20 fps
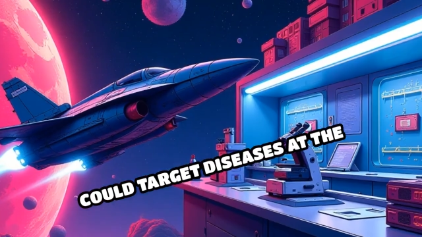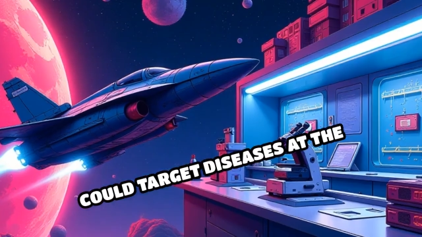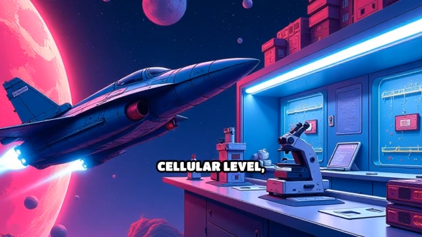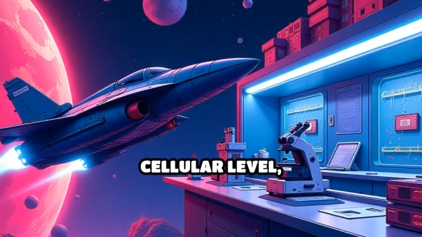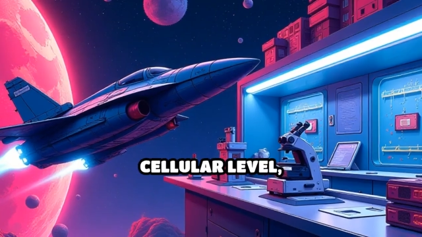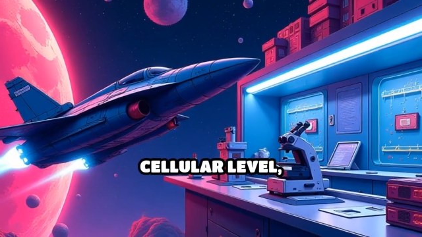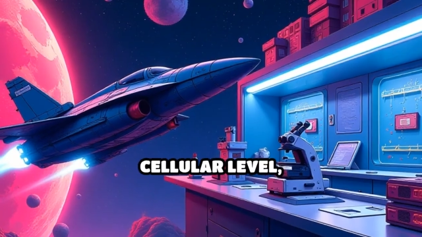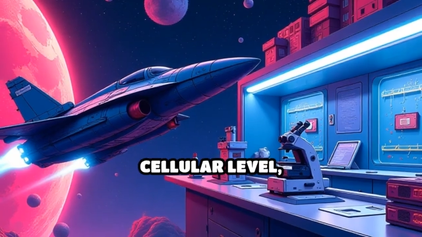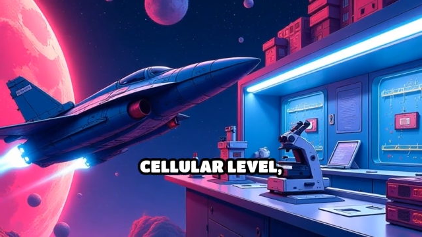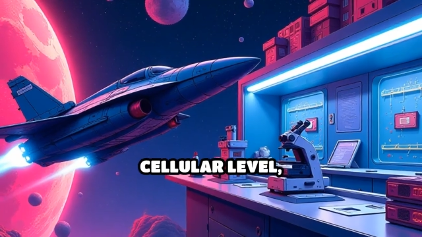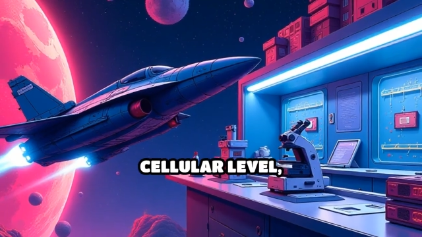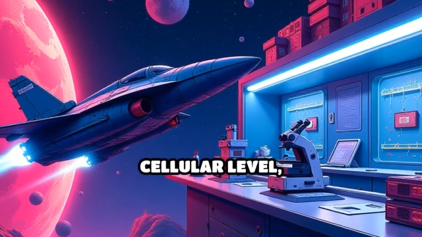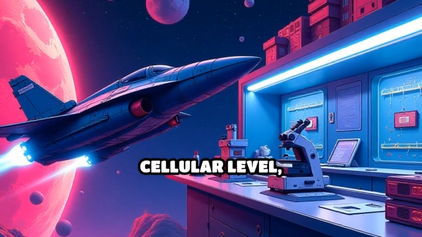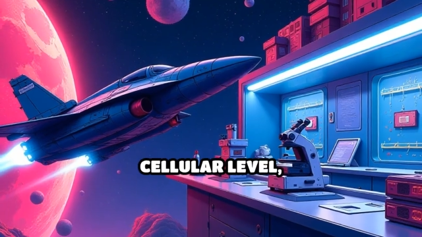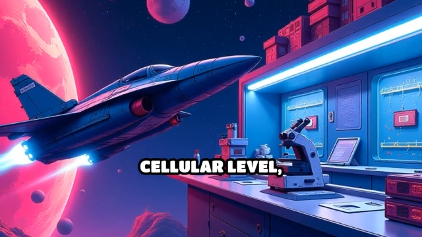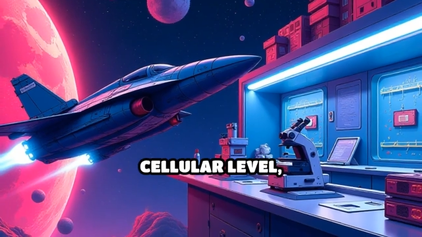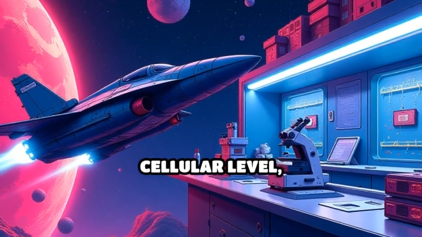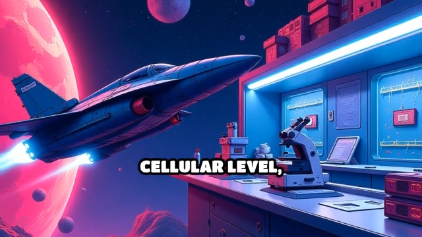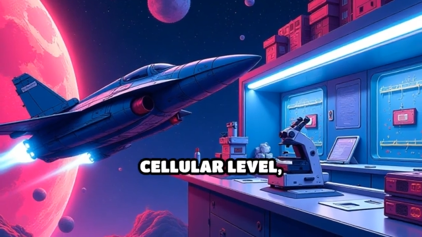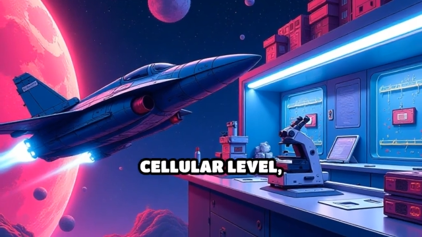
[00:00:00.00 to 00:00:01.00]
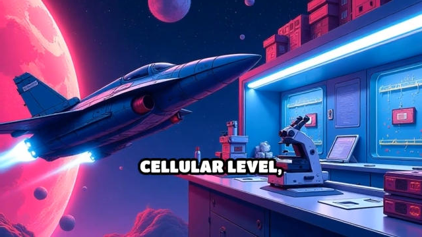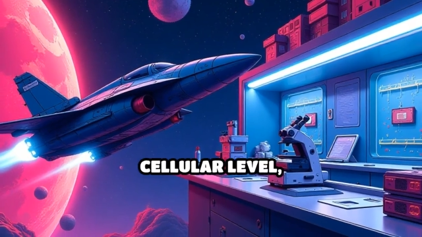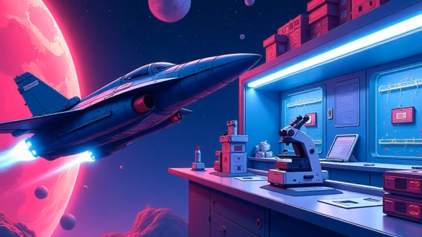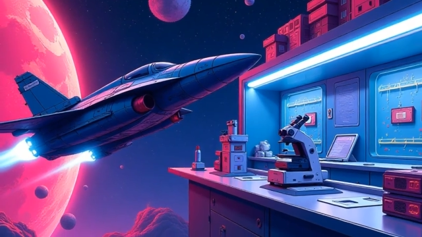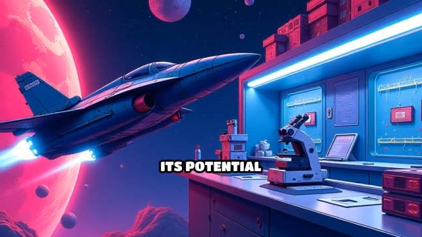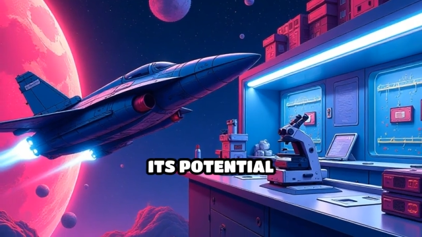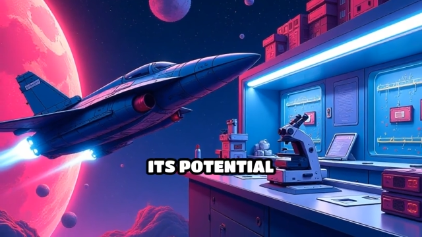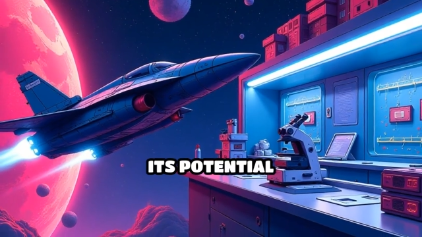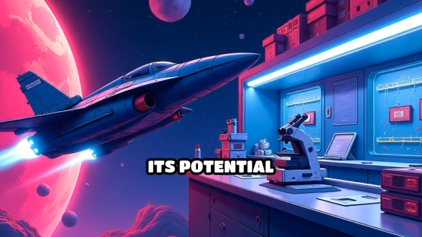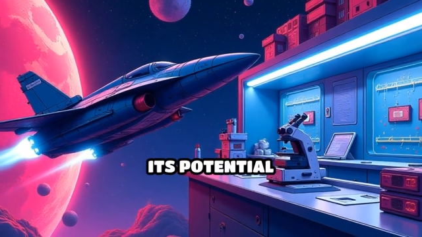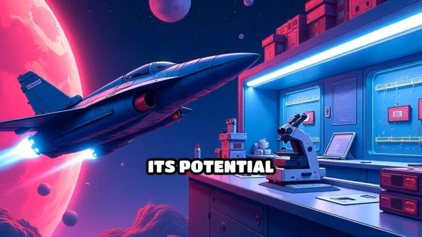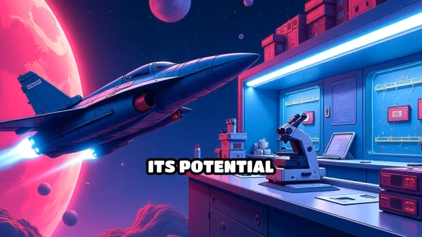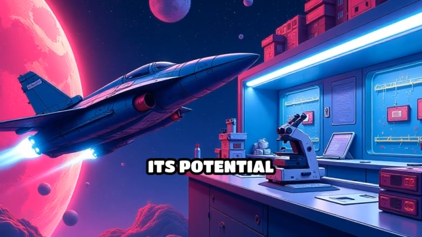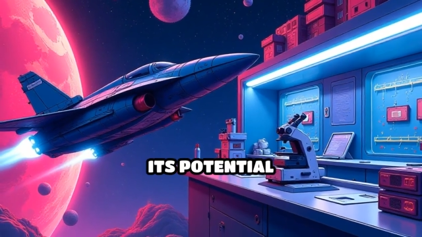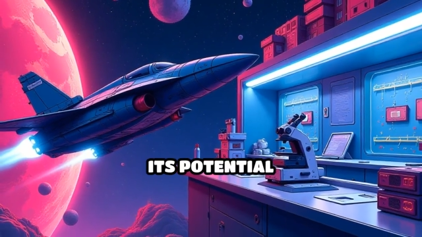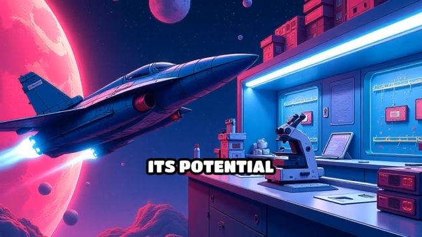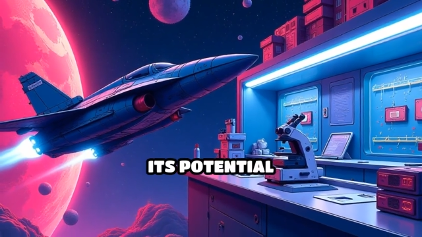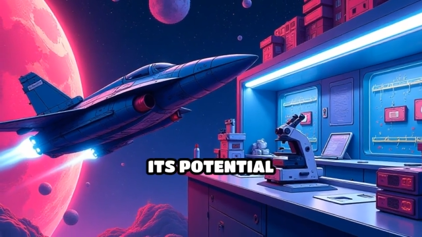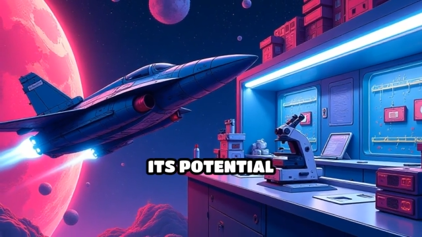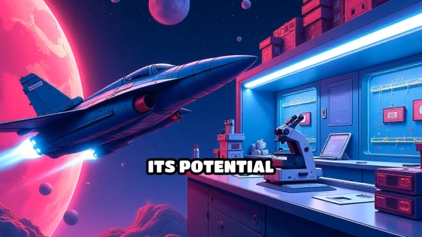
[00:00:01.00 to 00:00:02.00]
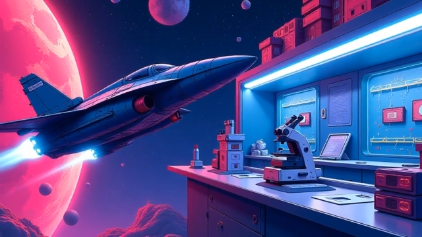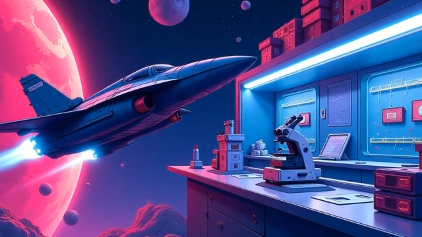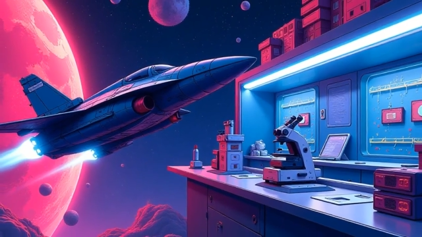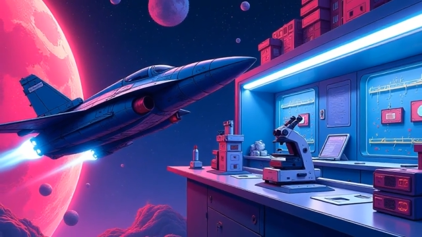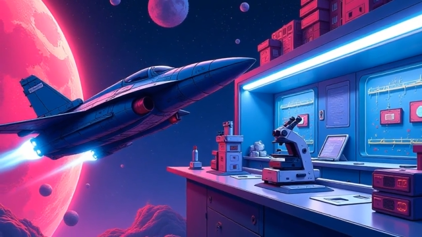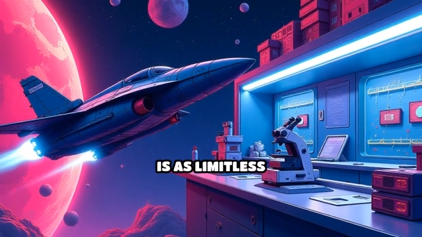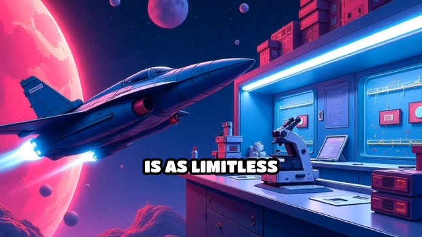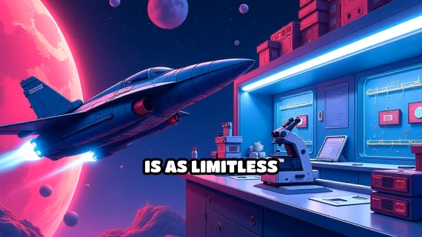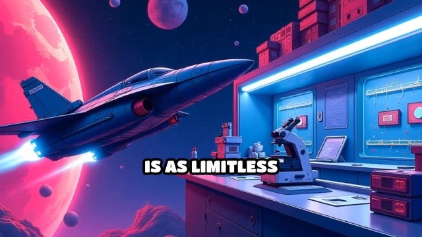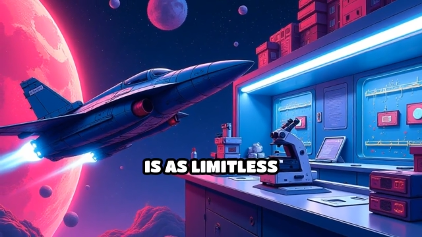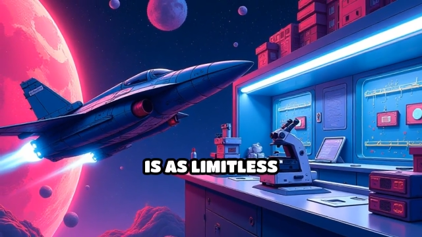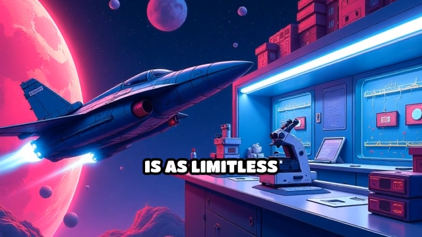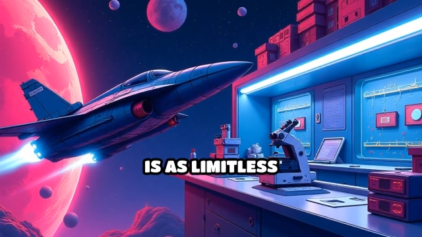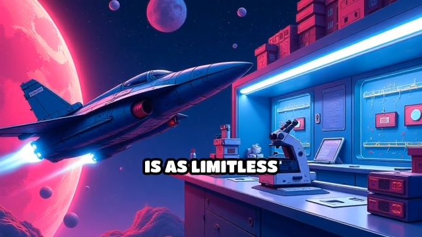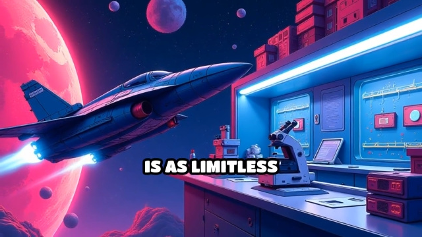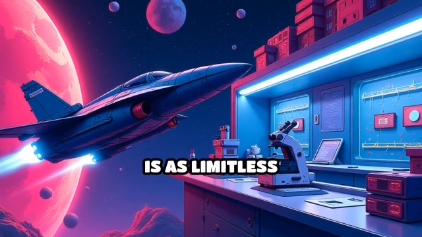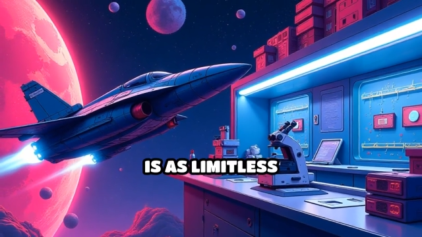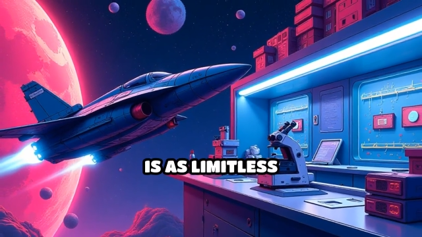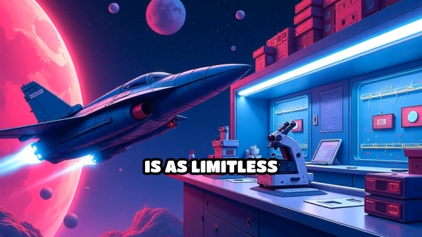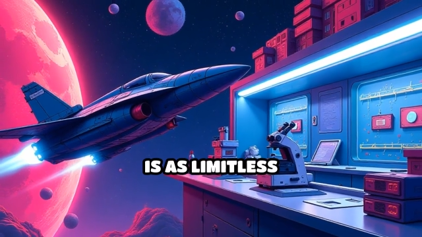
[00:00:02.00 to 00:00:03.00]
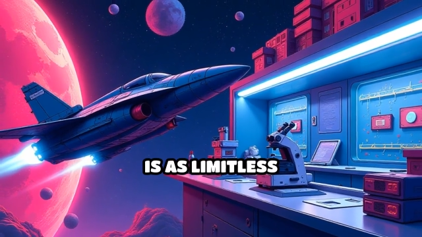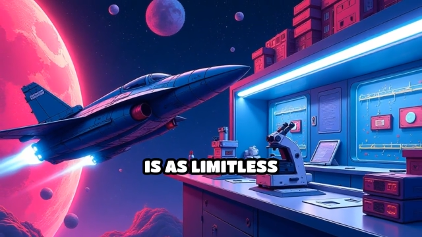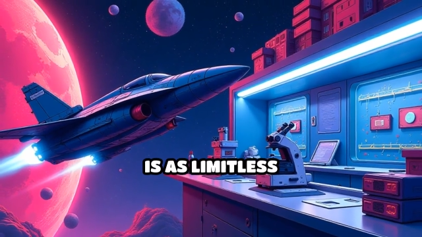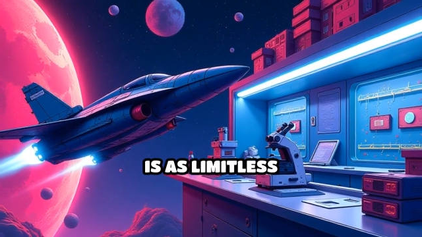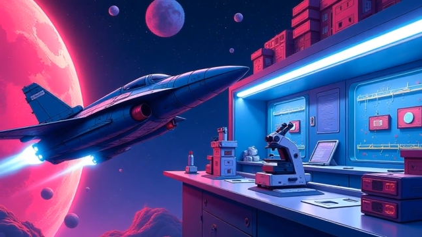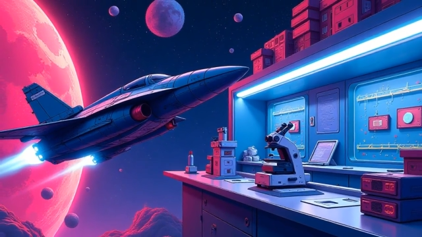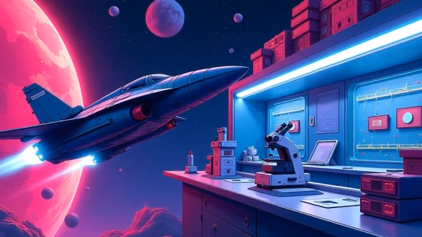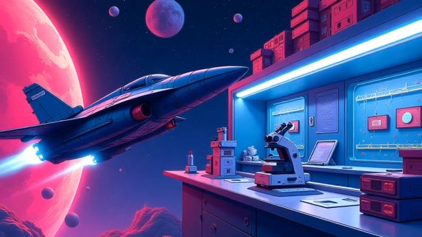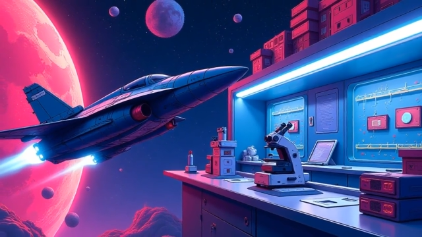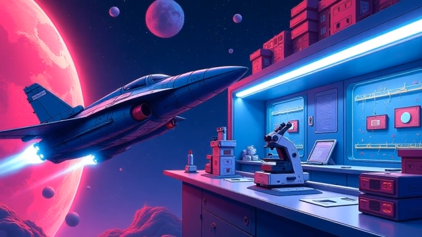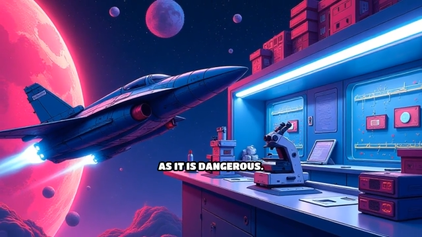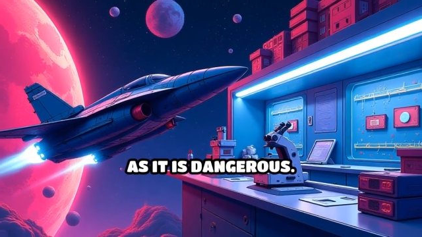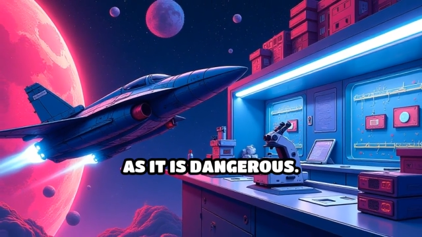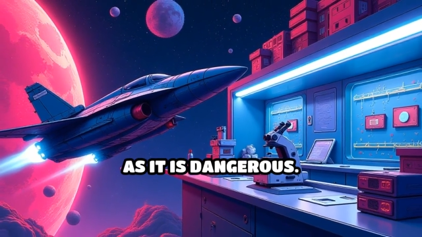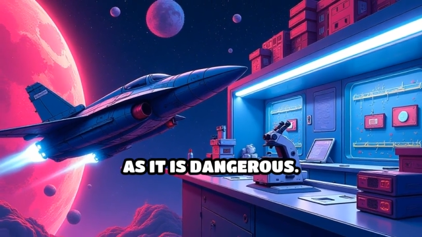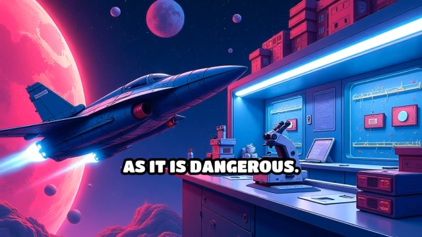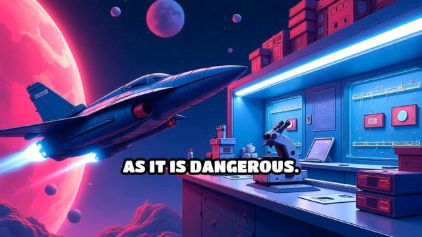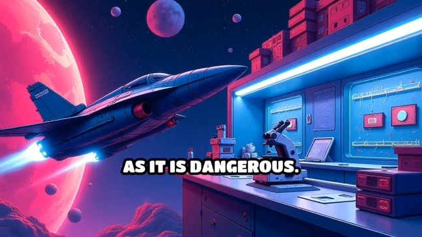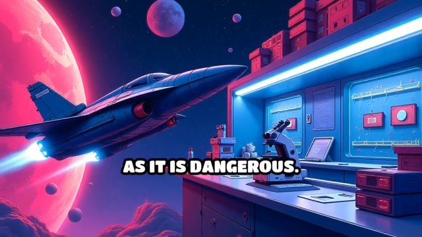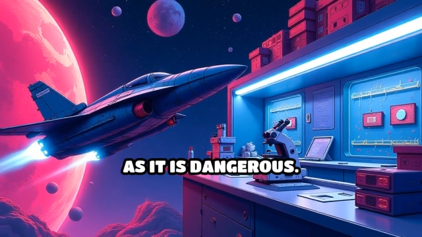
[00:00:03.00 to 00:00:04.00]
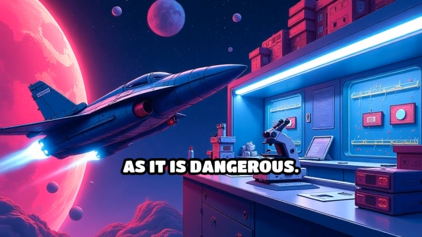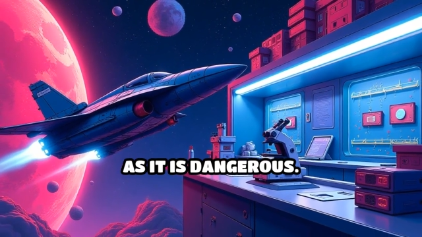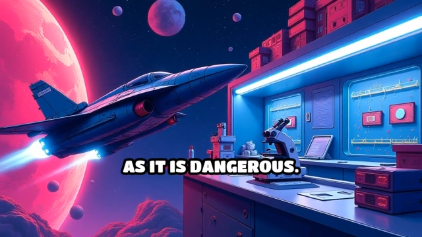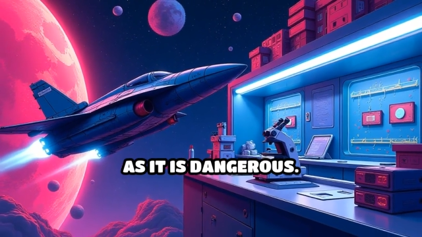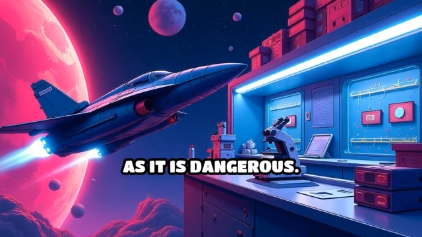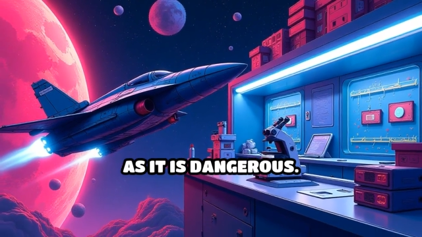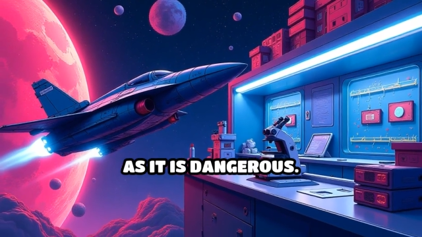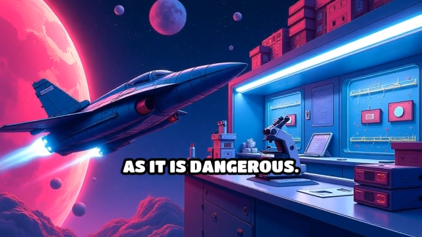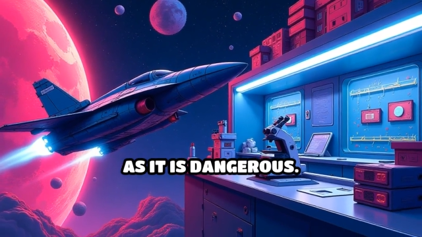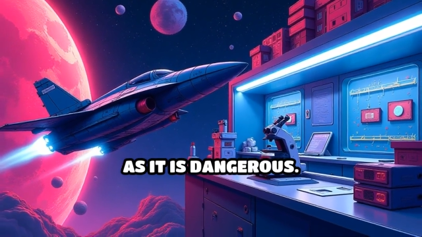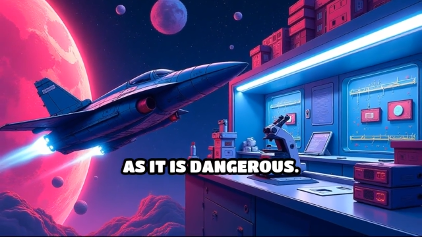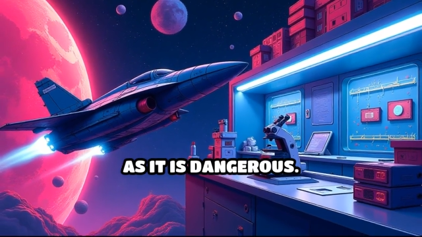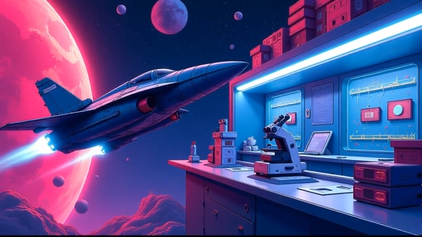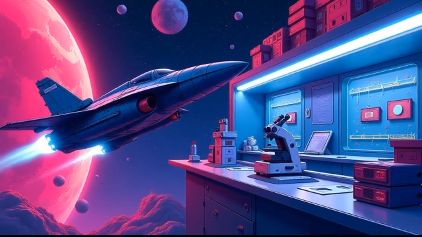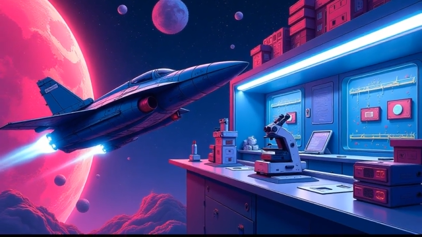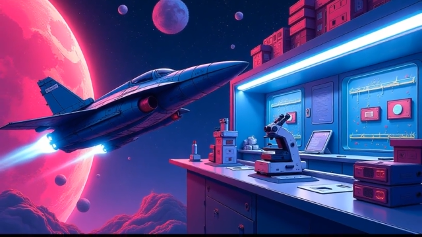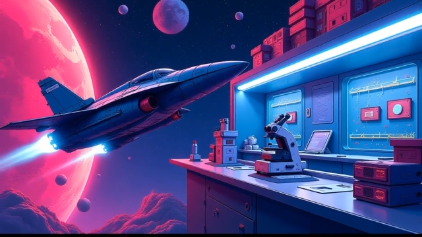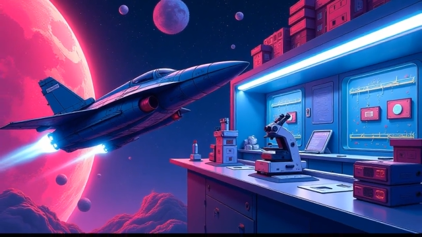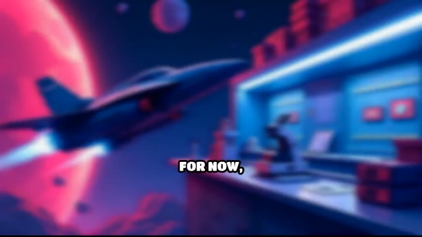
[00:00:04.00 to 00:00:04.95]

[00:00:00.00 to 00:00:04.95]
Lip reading: (no speaker visible)